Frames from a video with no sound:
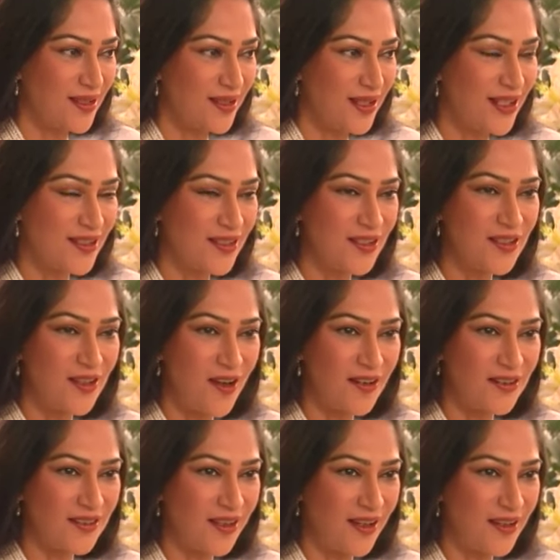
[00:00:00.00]
It's the dark
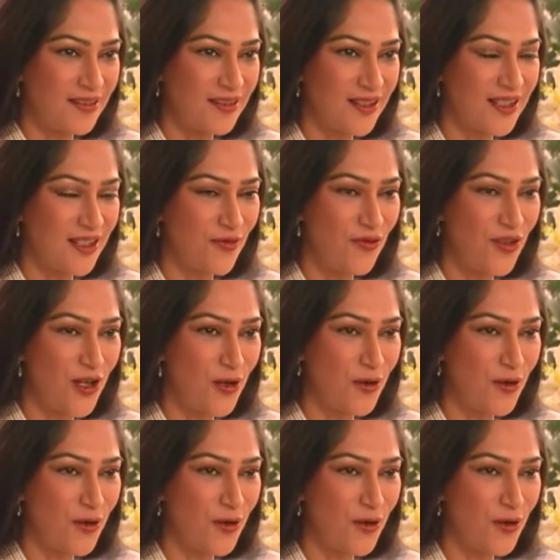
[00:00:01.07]
side. It's the fear